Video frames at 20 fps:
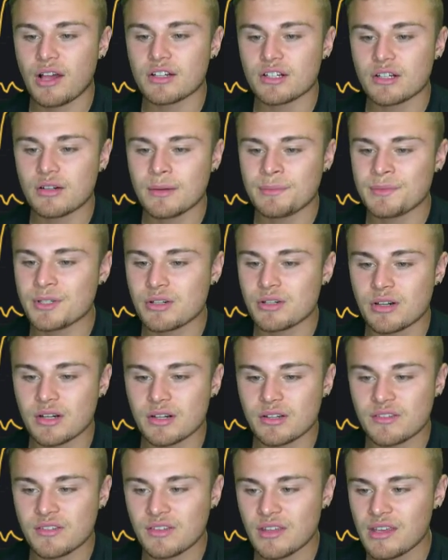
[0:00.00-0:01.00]

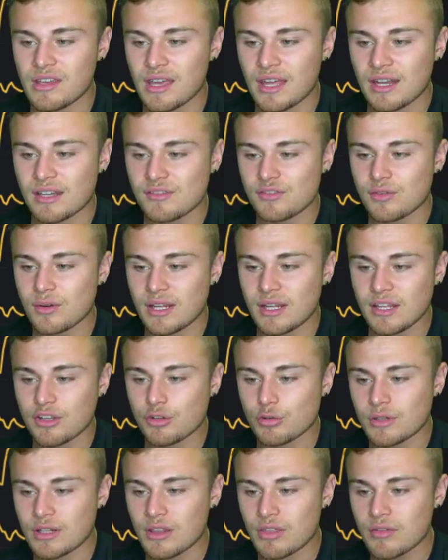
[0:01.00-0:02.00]
cryptocurrency and it's trading
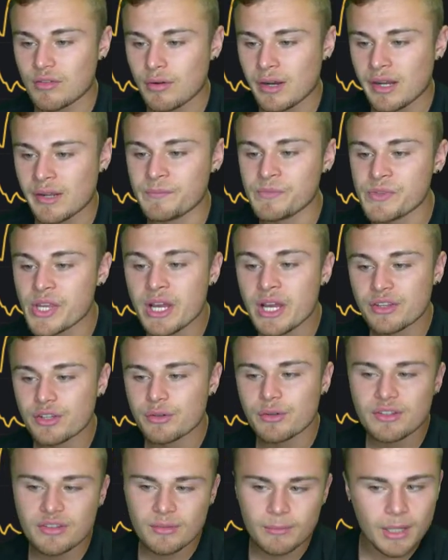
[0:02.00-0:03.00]
at 23.
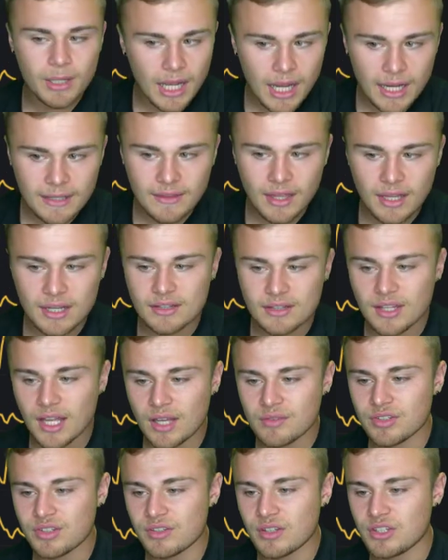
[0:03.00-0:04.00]
The reason behind that is
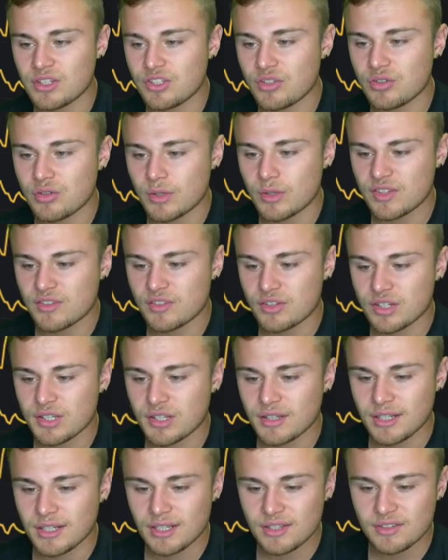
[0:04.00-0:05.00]
obviously due to its
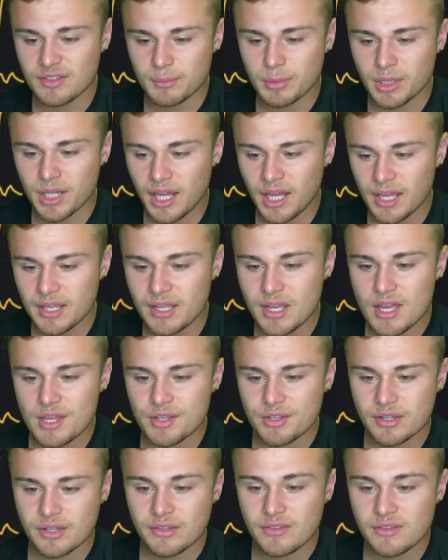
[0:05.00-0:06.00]
circulating supply.
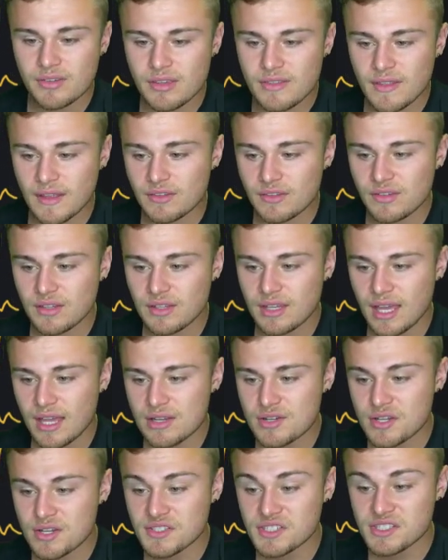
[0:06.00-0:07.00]
You could see that
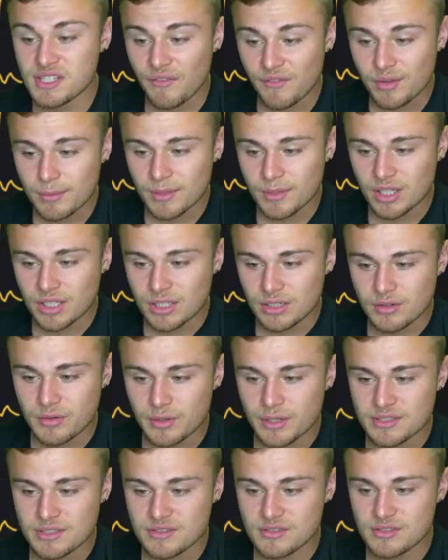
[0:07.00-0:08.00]
Zcash has 7 million
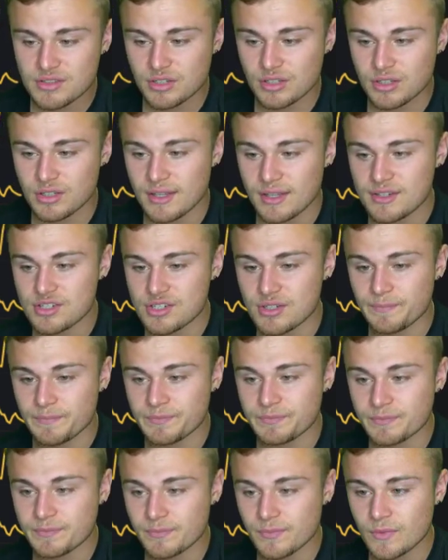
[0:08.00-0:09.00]
coins in circulation,
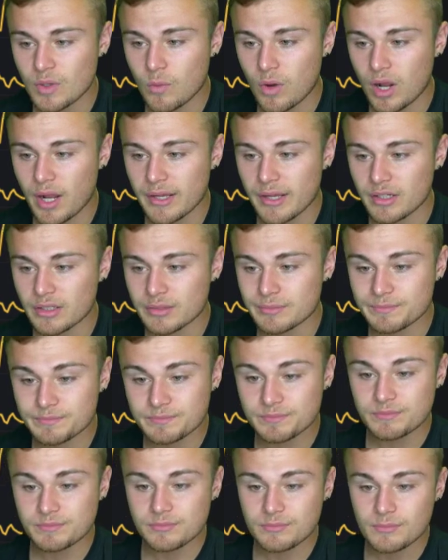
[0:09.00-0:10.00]
while
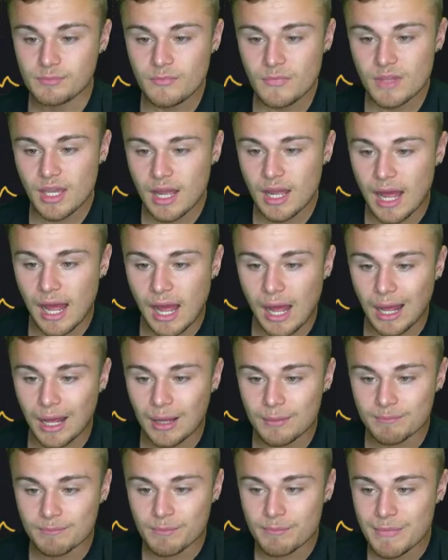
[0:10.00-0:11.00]

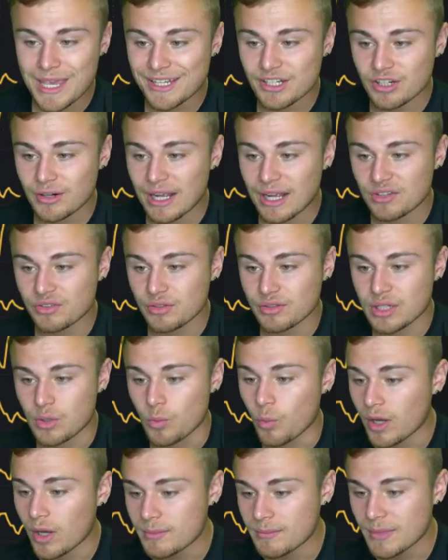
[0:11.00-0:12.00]
Maker has
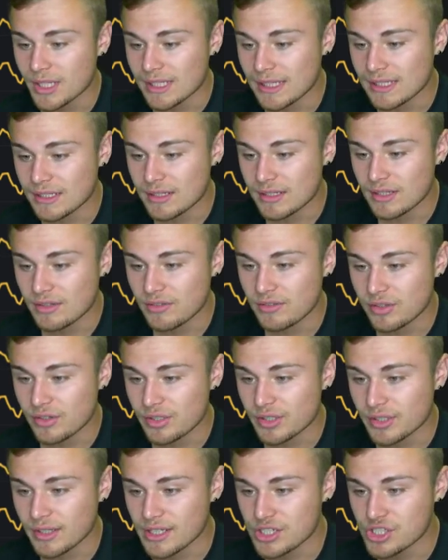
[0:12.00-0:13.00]
only 1 million in
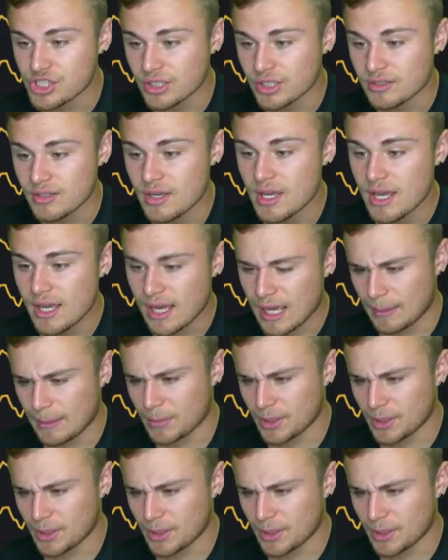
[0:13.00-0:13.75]
circulation. I